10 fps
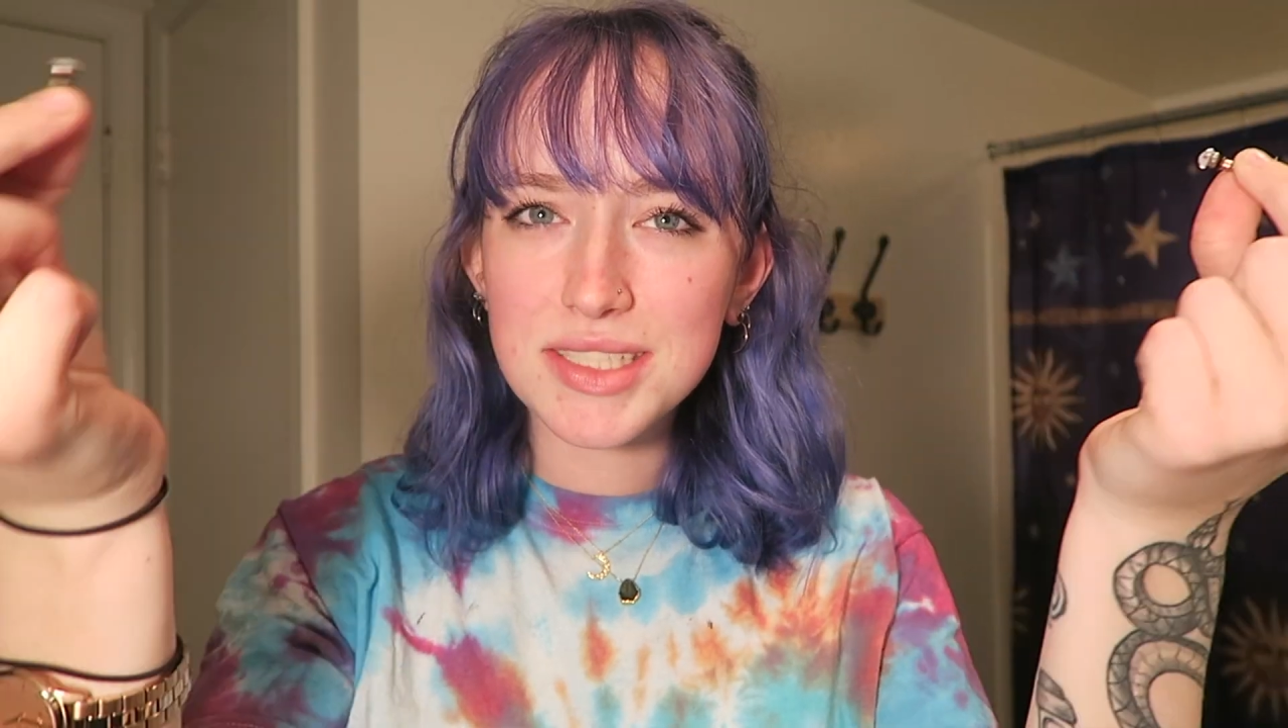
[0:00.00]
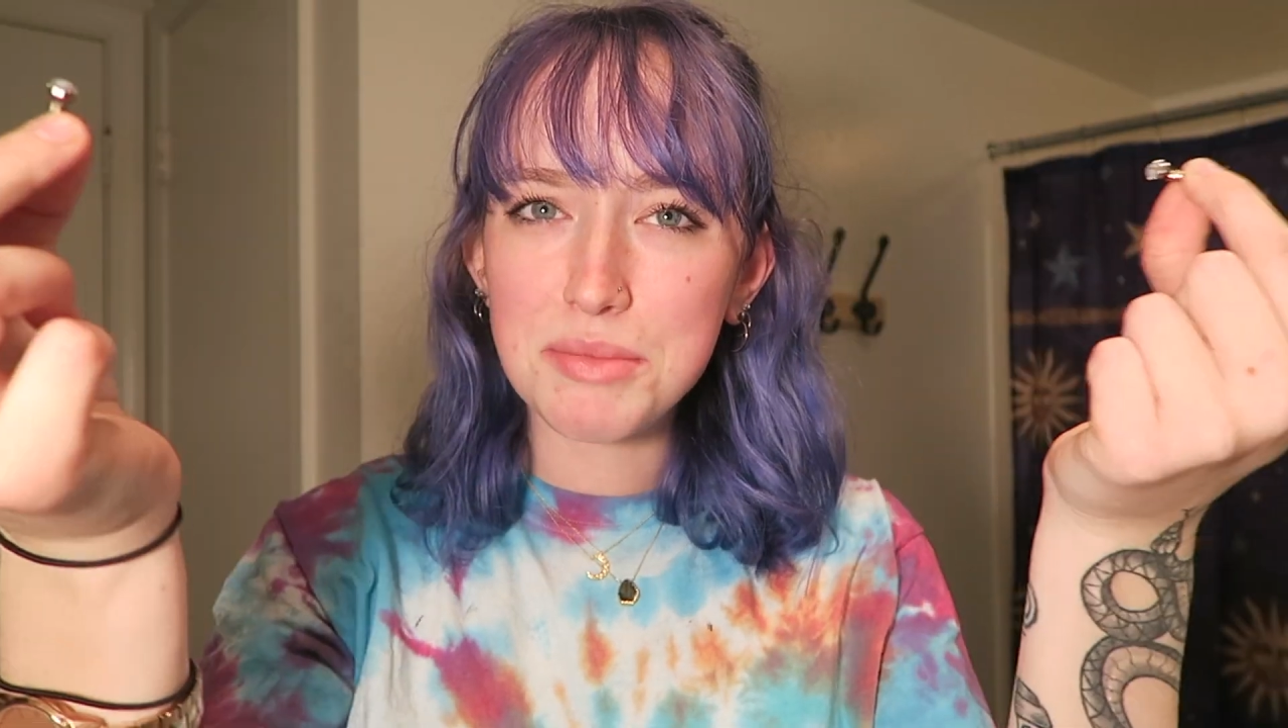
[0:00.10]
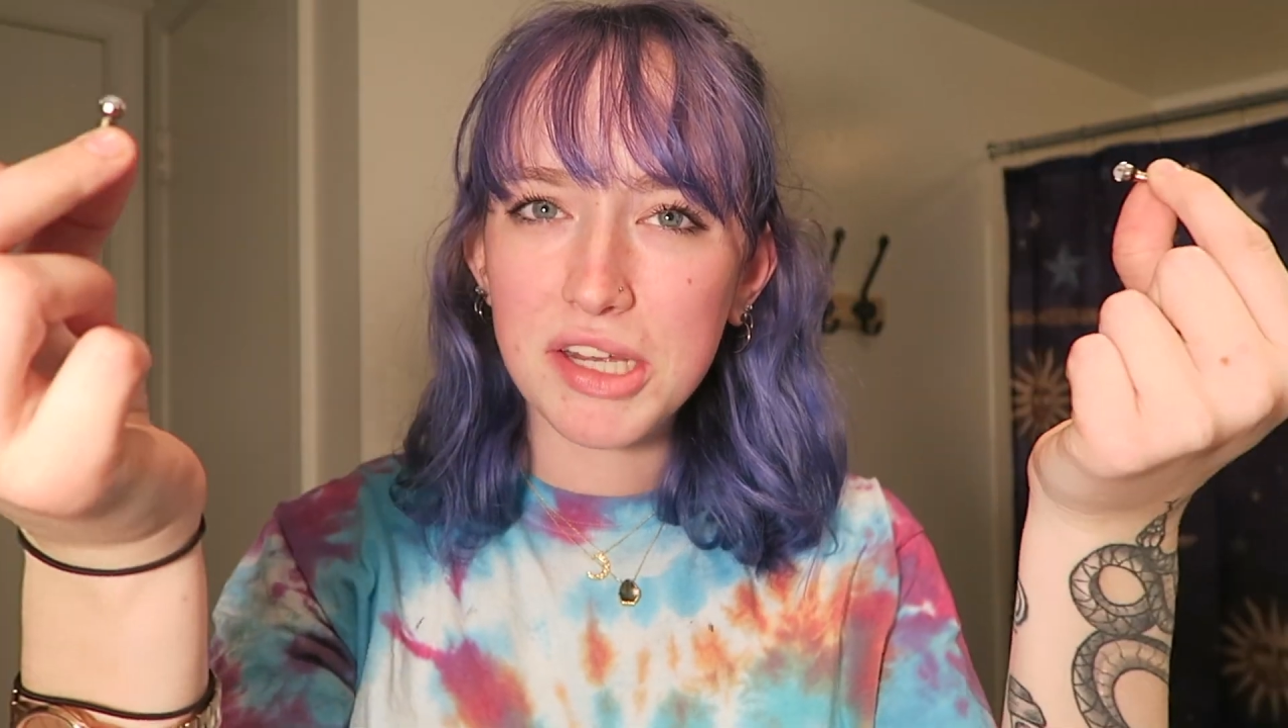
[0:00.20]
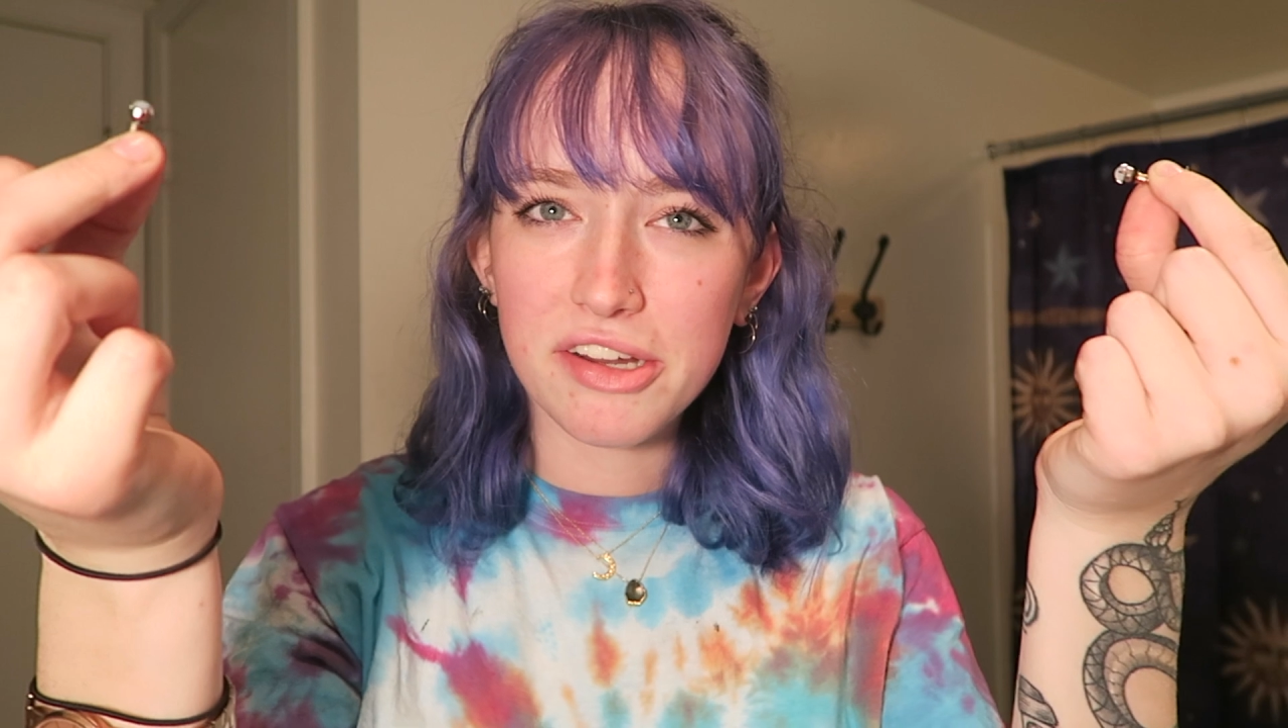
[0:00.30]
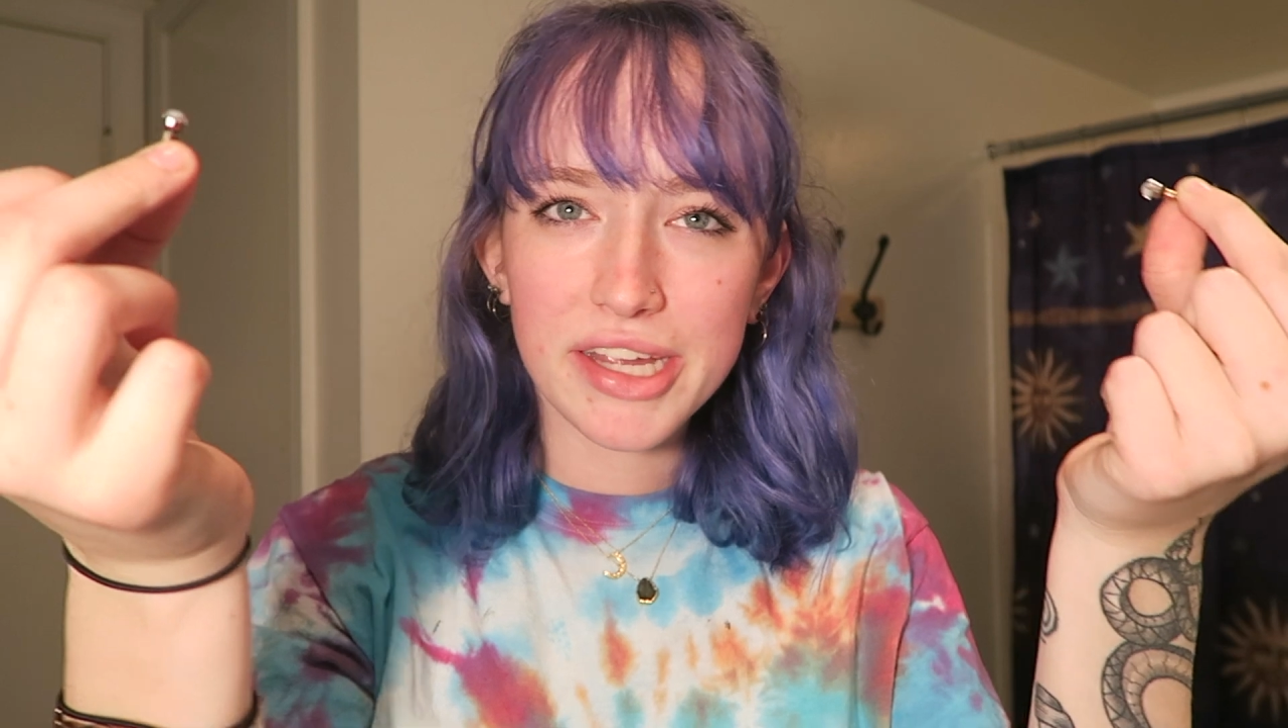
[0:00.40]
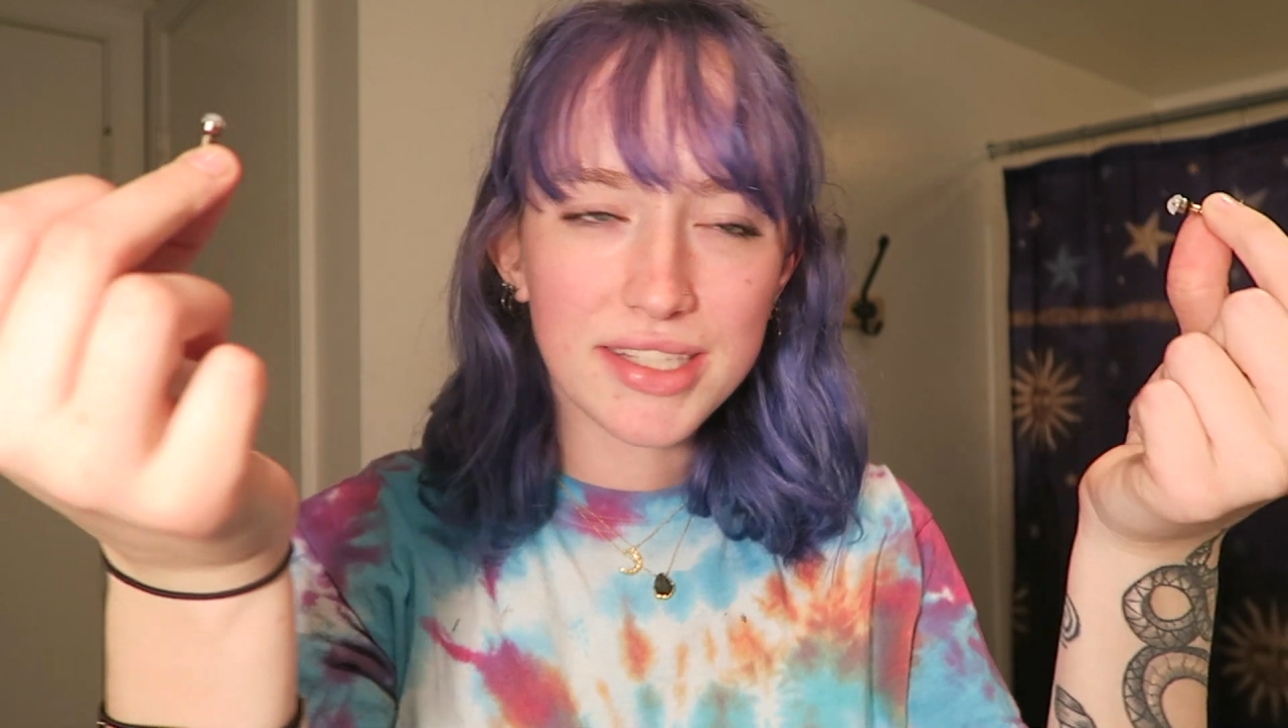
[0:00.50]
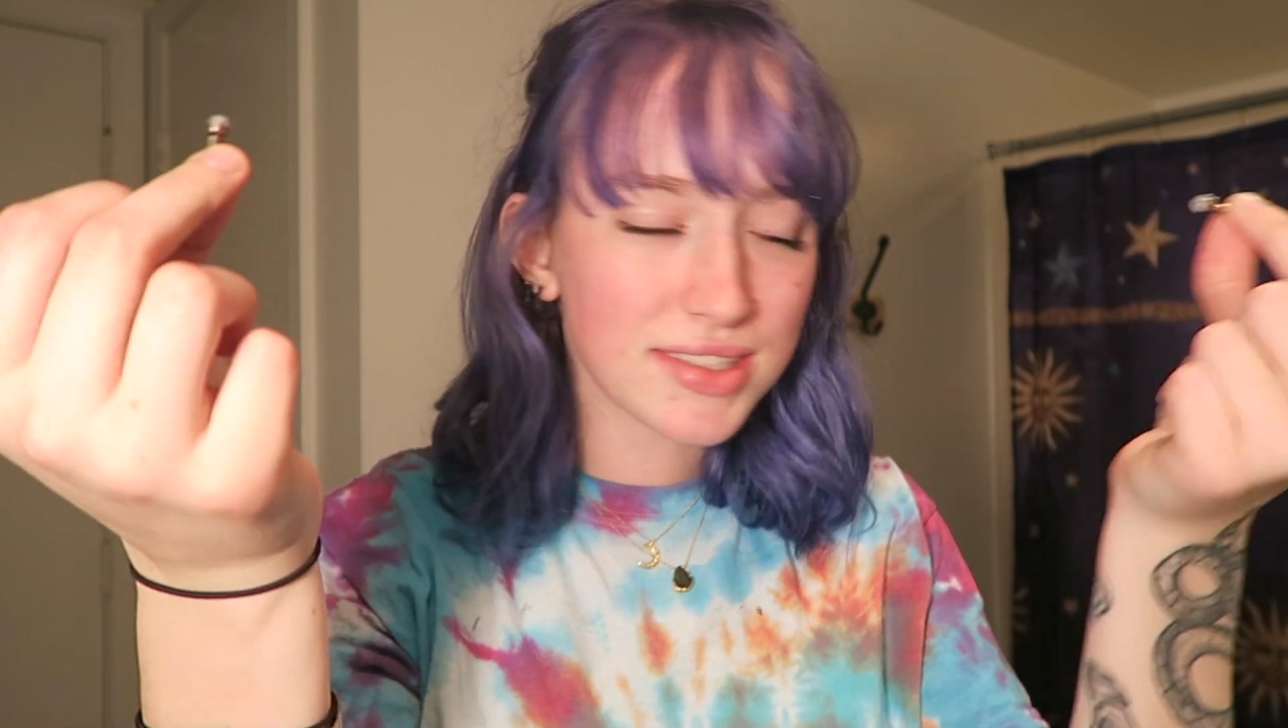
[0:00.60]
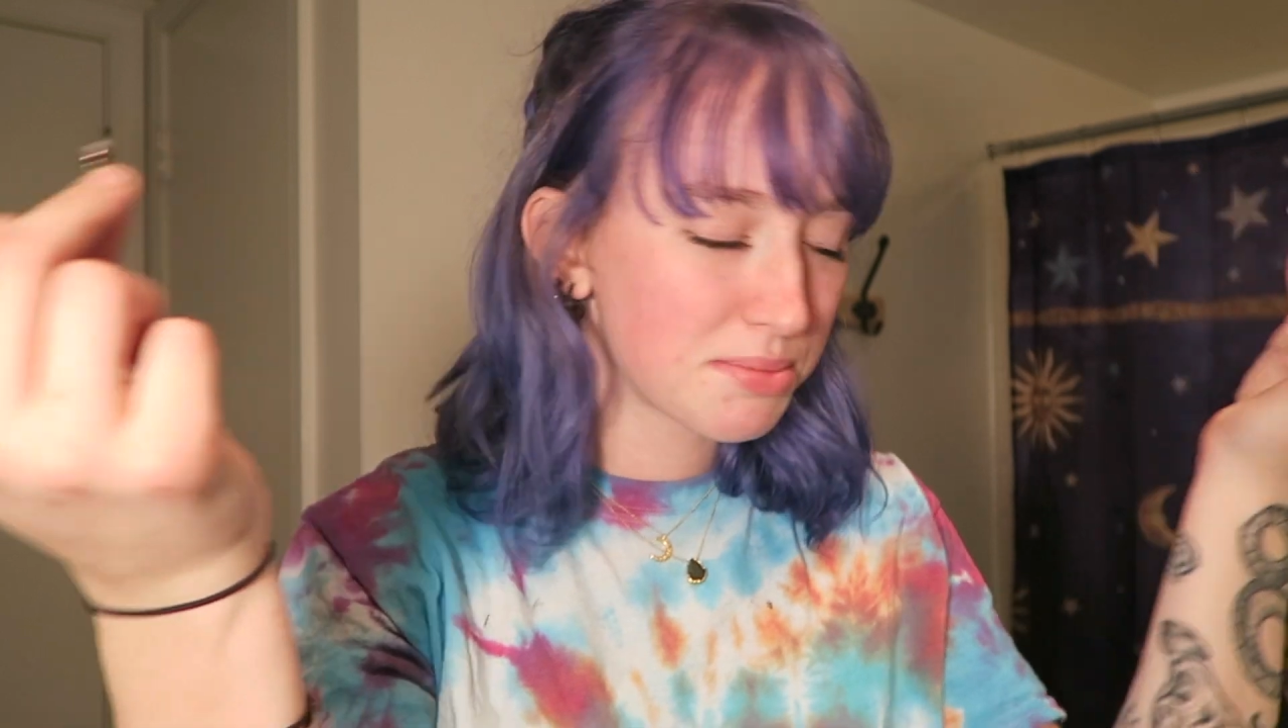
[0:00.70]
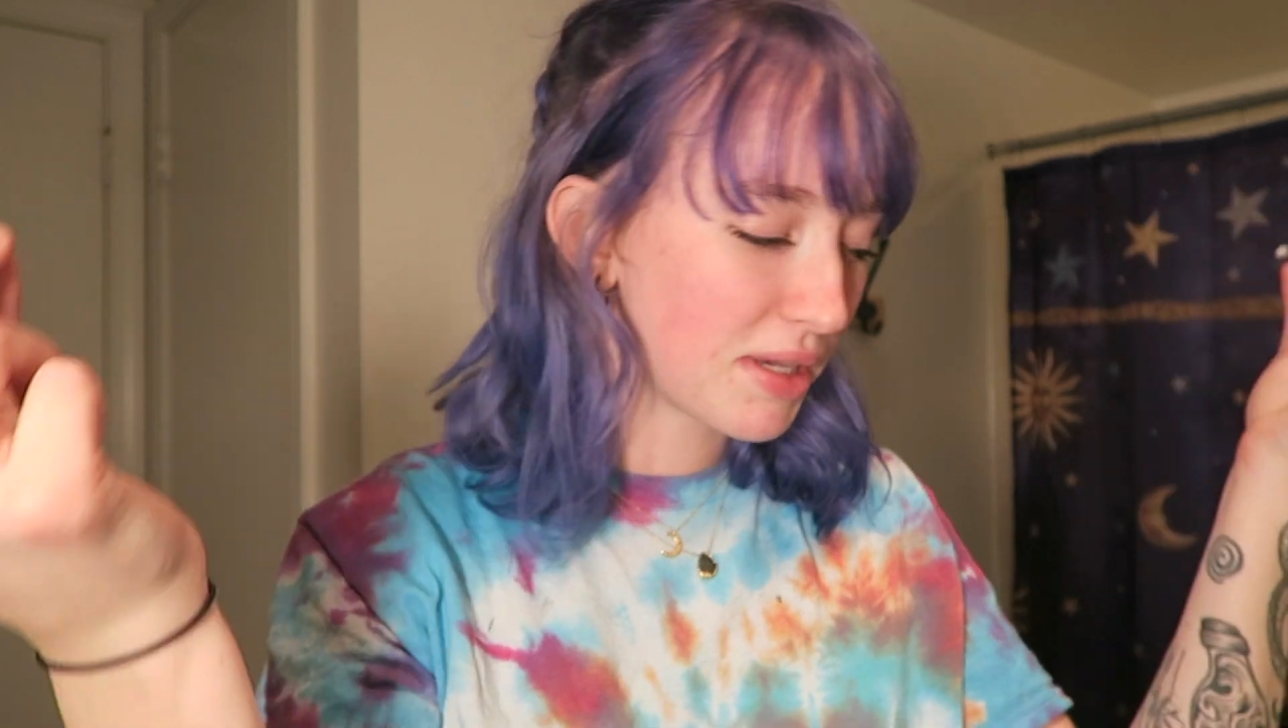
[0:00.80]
some earrings